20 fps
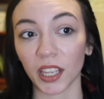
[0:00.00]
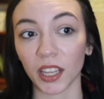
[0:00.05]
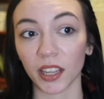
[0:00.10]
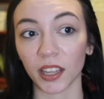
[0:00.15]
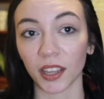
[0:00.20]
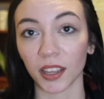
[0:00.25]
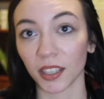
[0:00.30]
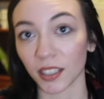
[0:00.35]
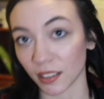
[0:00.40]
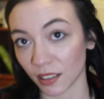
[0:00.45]

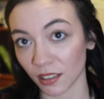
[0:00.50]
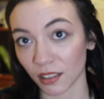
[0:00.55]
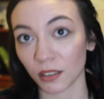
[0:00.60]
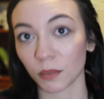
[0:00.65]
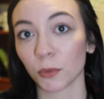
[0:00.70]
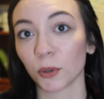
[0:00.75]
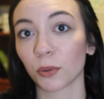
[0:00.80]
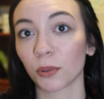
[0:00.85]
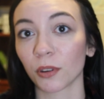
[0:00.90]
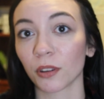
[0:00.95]
this is
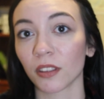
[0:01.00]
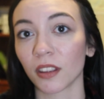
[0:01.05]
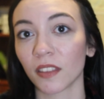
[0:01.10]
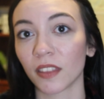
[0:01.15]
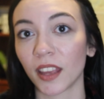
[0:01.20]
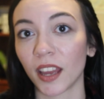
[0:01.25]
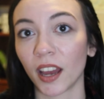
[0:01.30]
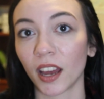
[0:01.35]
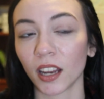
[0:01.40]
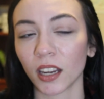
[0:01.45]
smoother than
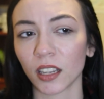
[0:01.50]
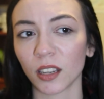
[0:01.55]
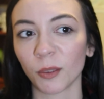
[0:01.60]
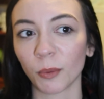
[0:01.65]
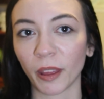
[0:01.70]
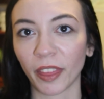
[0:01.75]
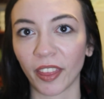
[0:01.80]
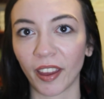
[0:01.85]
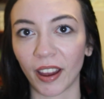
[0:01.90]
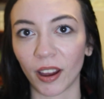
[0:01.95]
that and
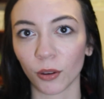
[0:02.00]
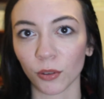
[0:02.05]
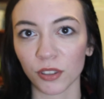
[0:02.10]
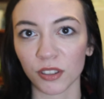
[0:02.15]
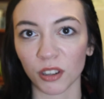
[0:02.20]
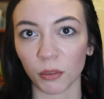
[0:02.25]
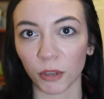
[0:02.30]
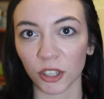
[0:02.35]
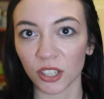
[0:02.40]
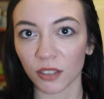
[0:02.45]
without
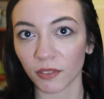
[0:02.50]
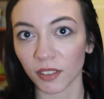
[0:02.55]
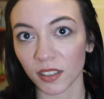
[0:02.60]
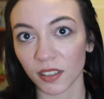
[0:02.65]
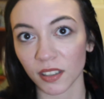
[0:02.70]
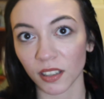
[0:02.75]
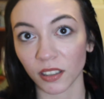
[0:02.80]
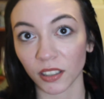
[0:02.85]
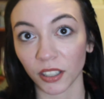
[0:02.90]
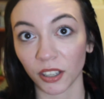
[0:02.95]
so much of a
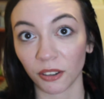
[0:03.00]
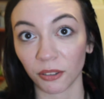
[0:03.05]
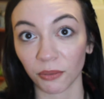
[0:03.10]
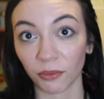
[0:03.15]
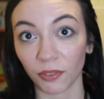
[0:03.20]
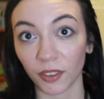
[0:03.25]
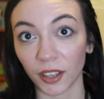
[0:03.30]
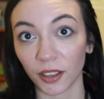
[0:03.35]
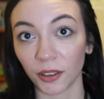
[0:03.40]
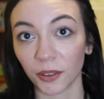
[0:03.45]
silicone
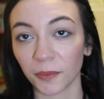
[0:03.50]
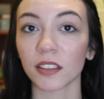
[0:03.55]
feel.